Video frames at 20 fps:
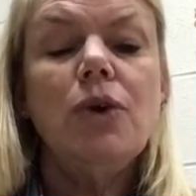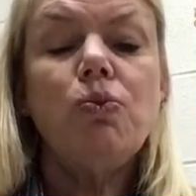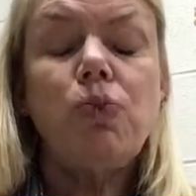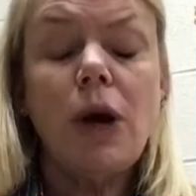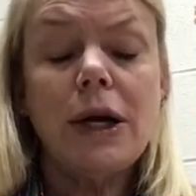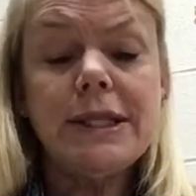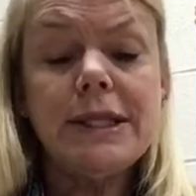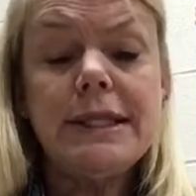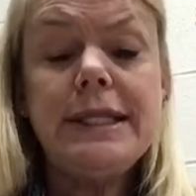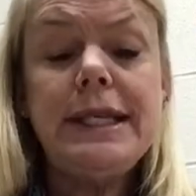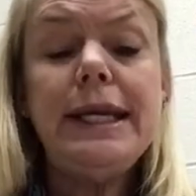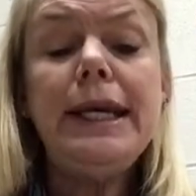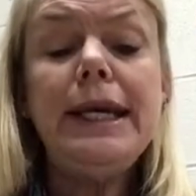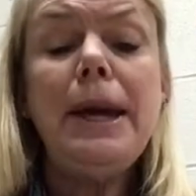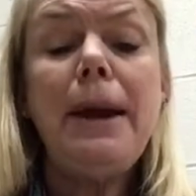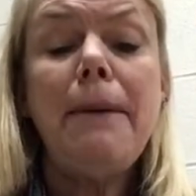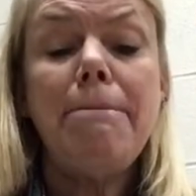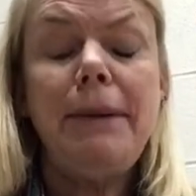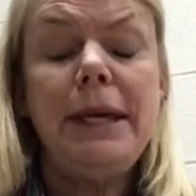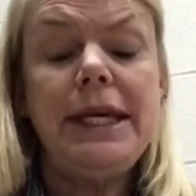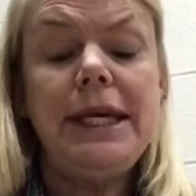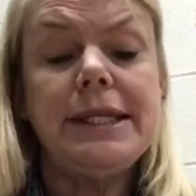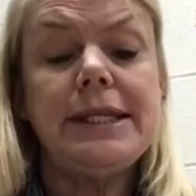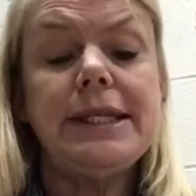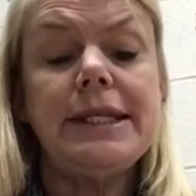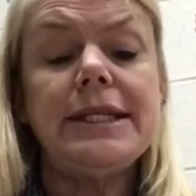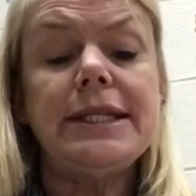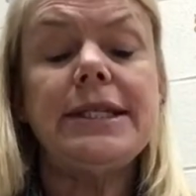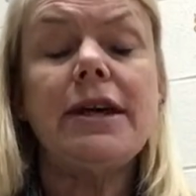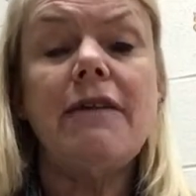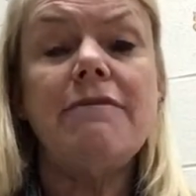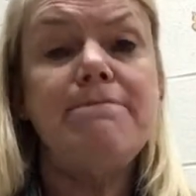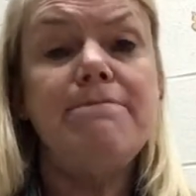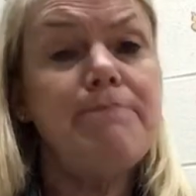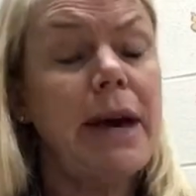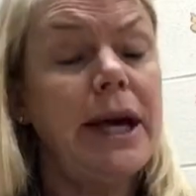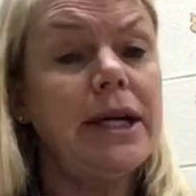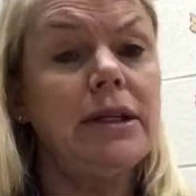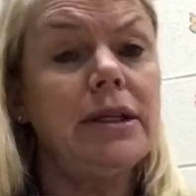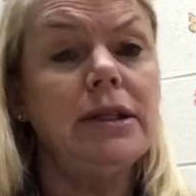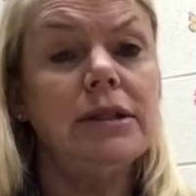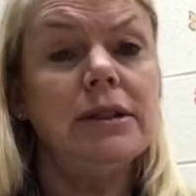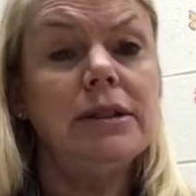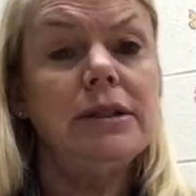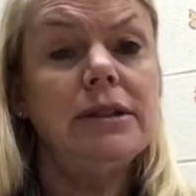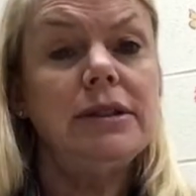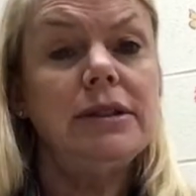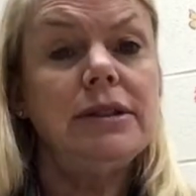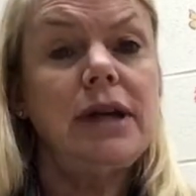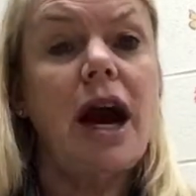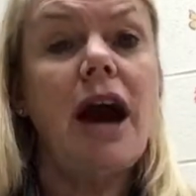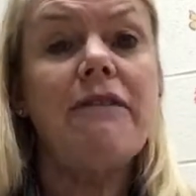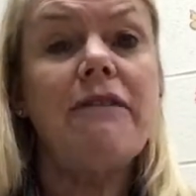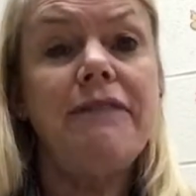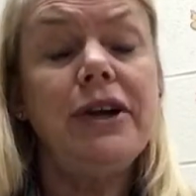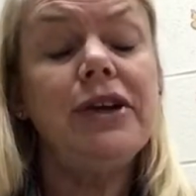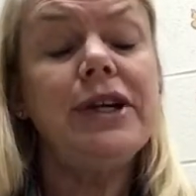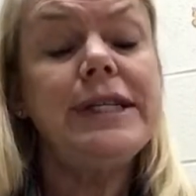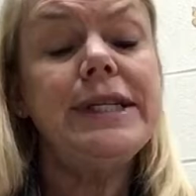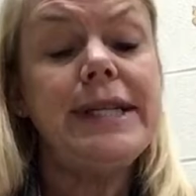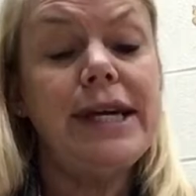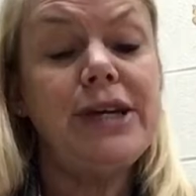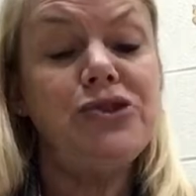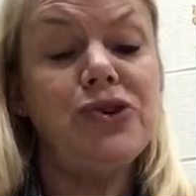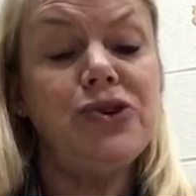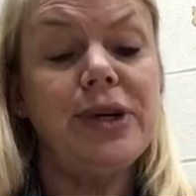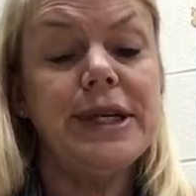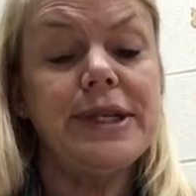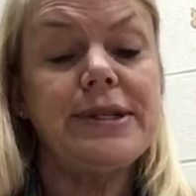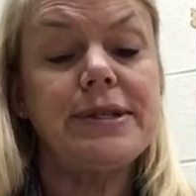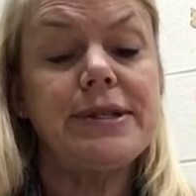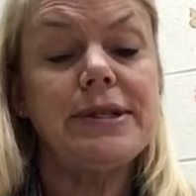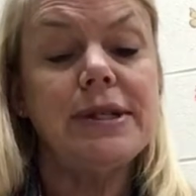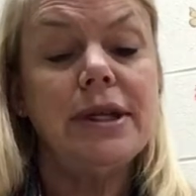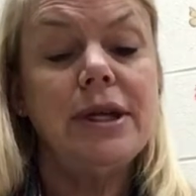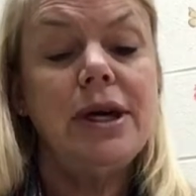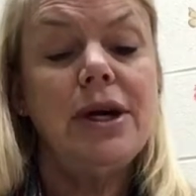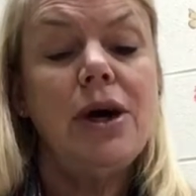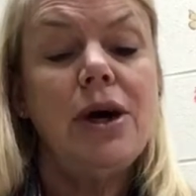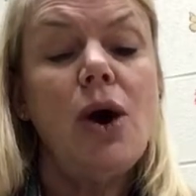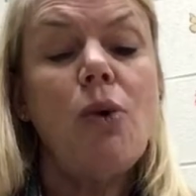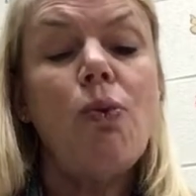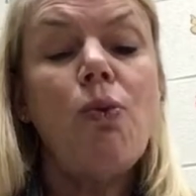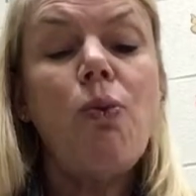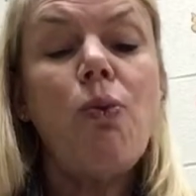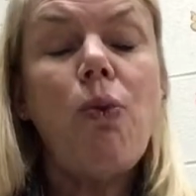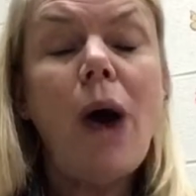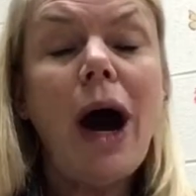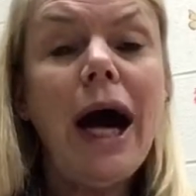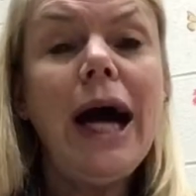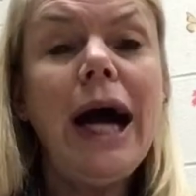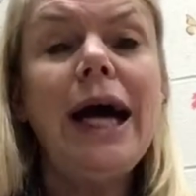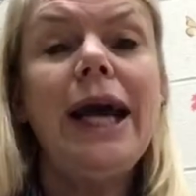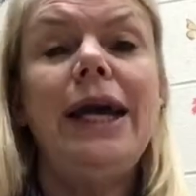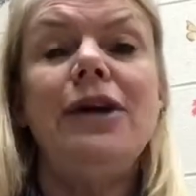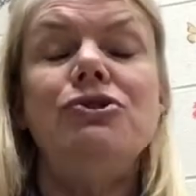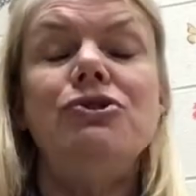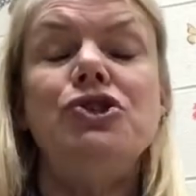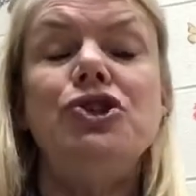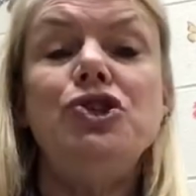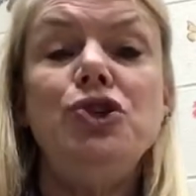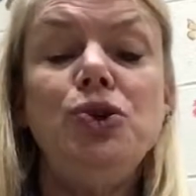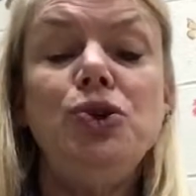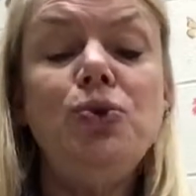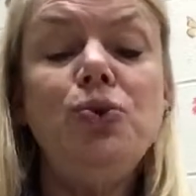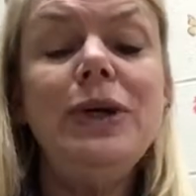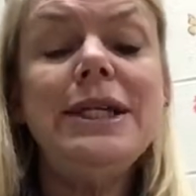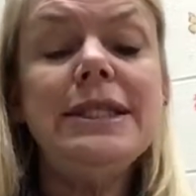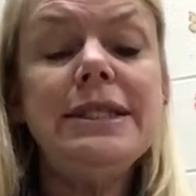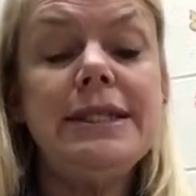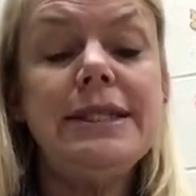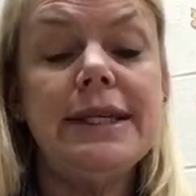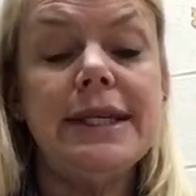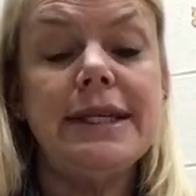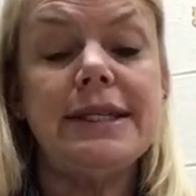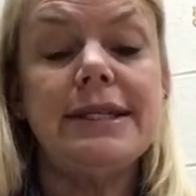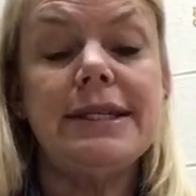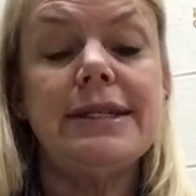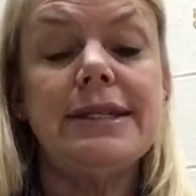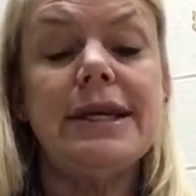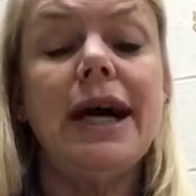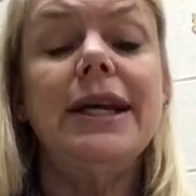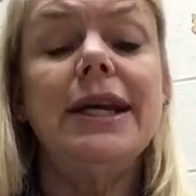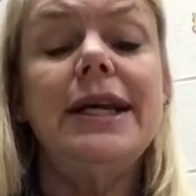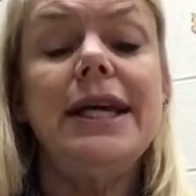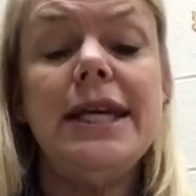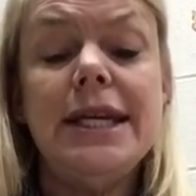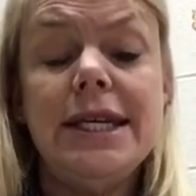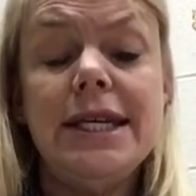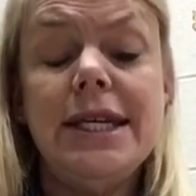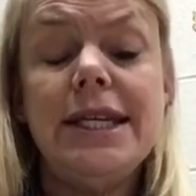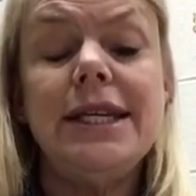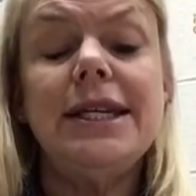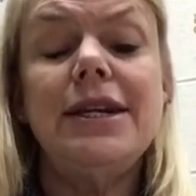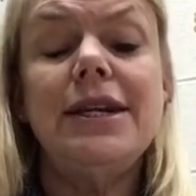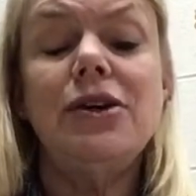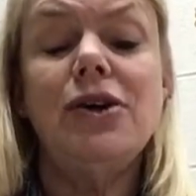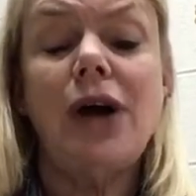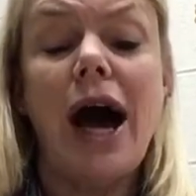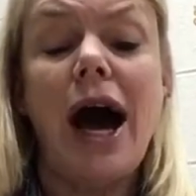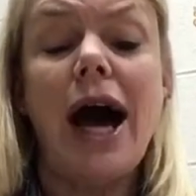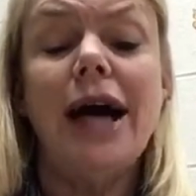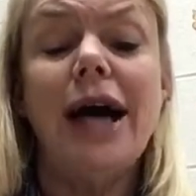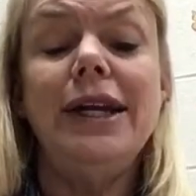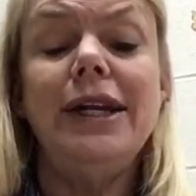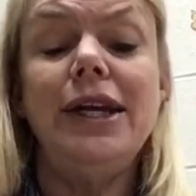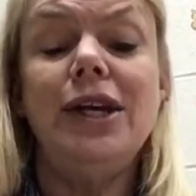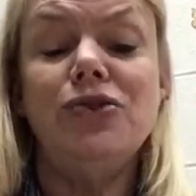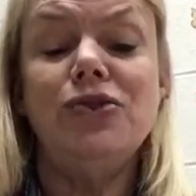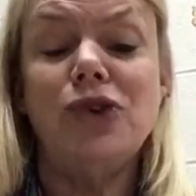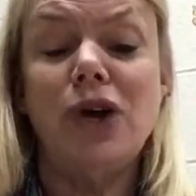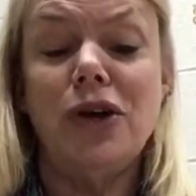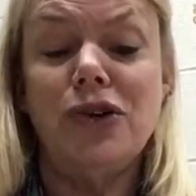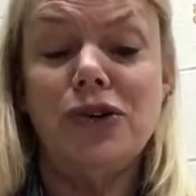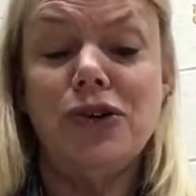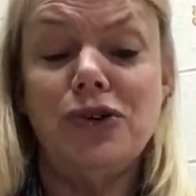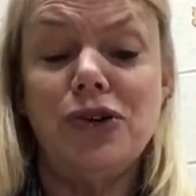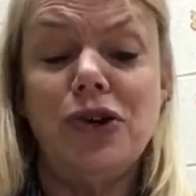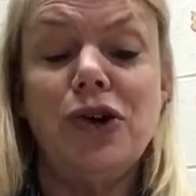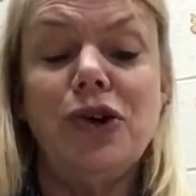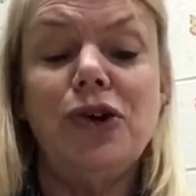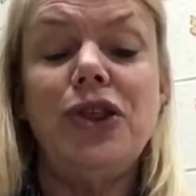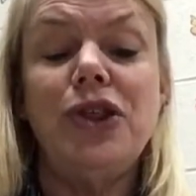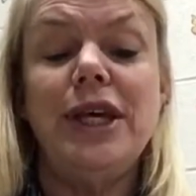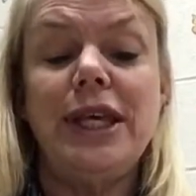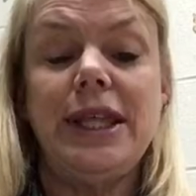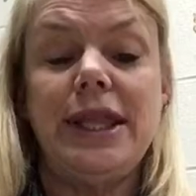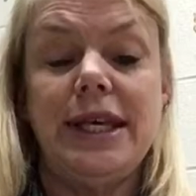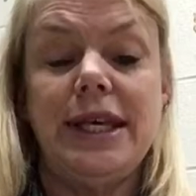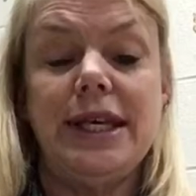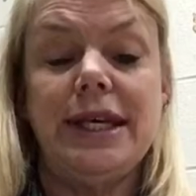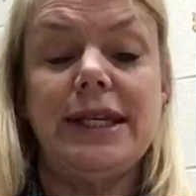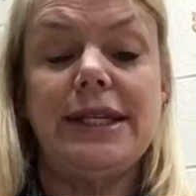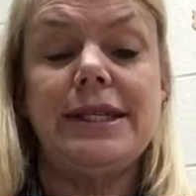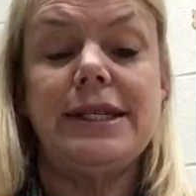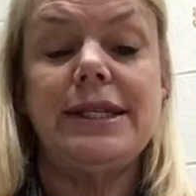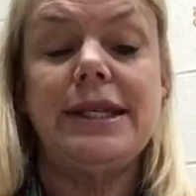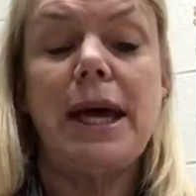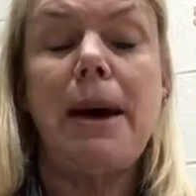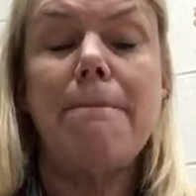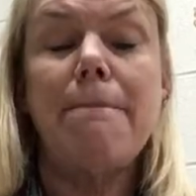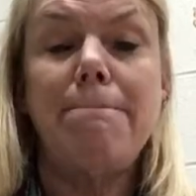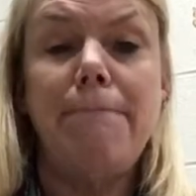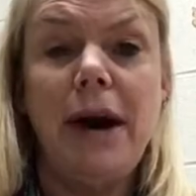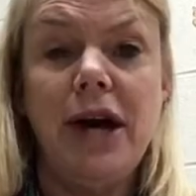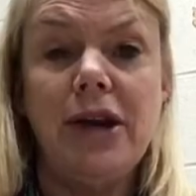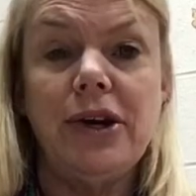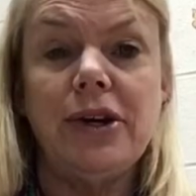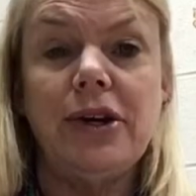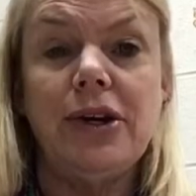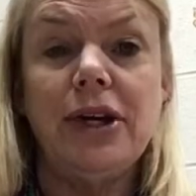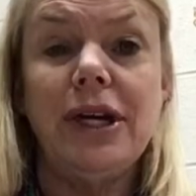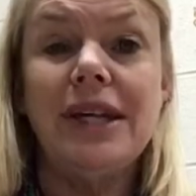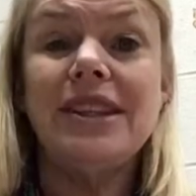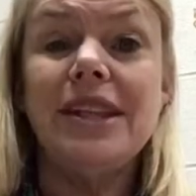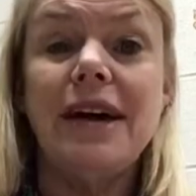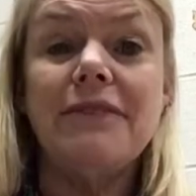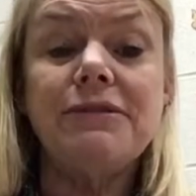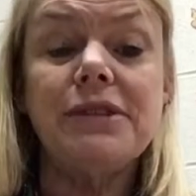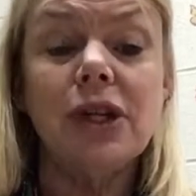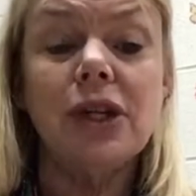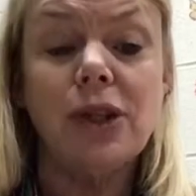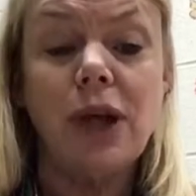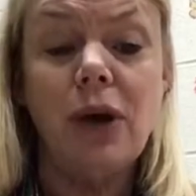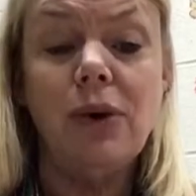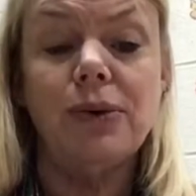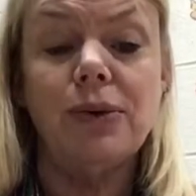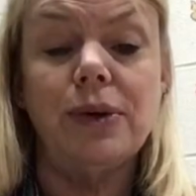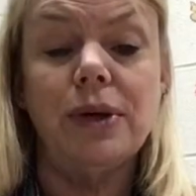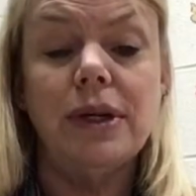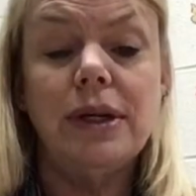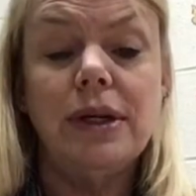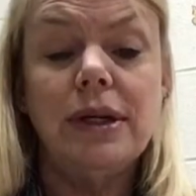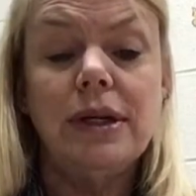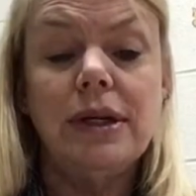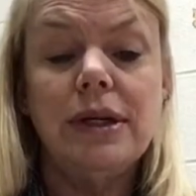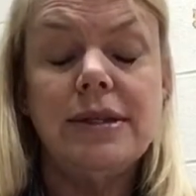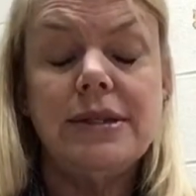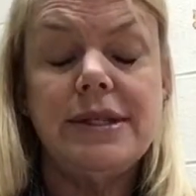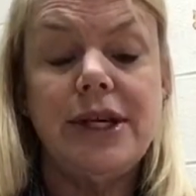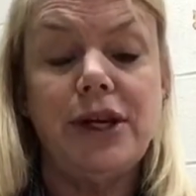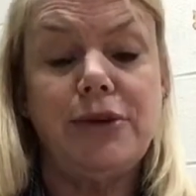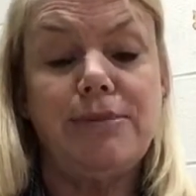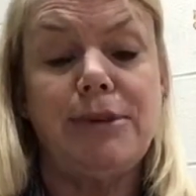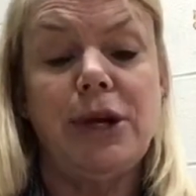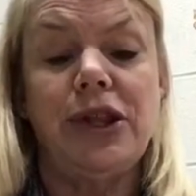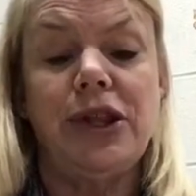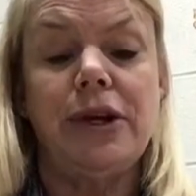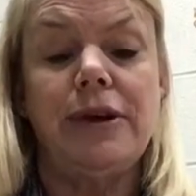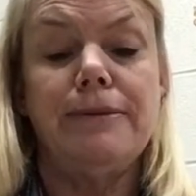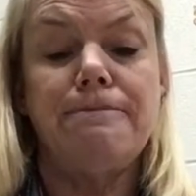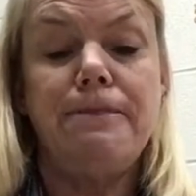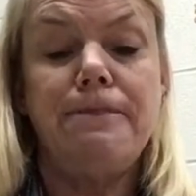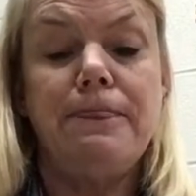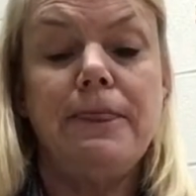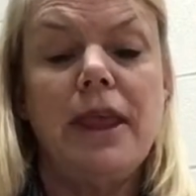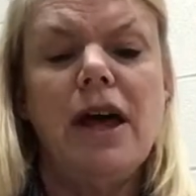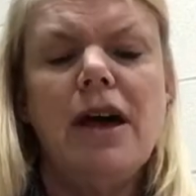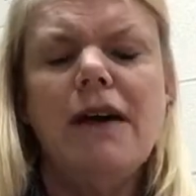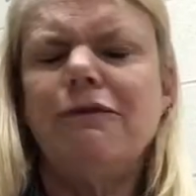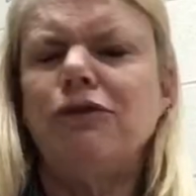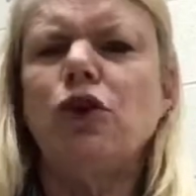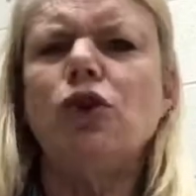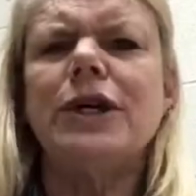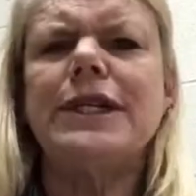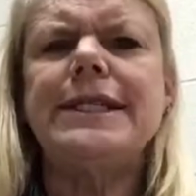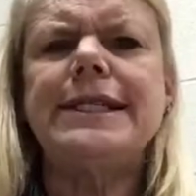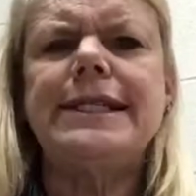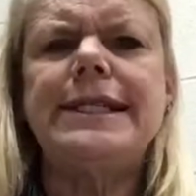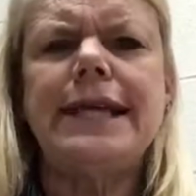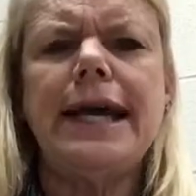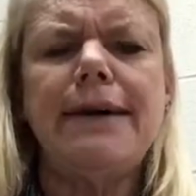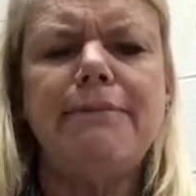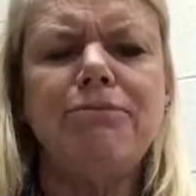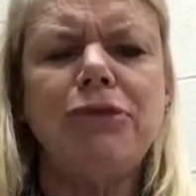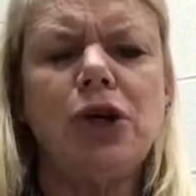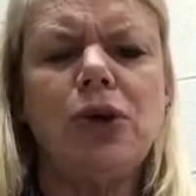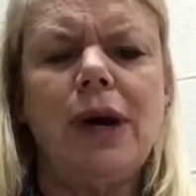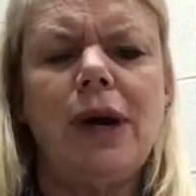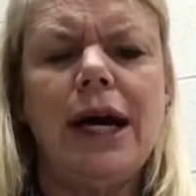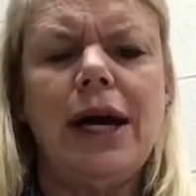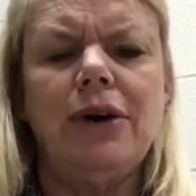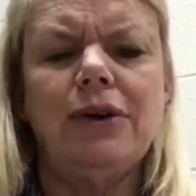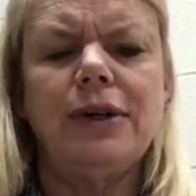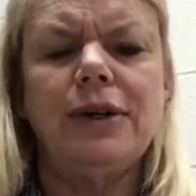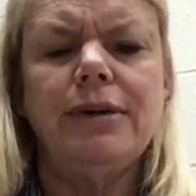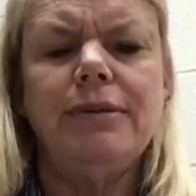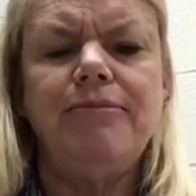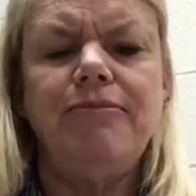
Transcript: Rusty pieces of metal are very dangerous. Why do you insist on unearthing things better left alone? Said her mother. Flora stamped the ground.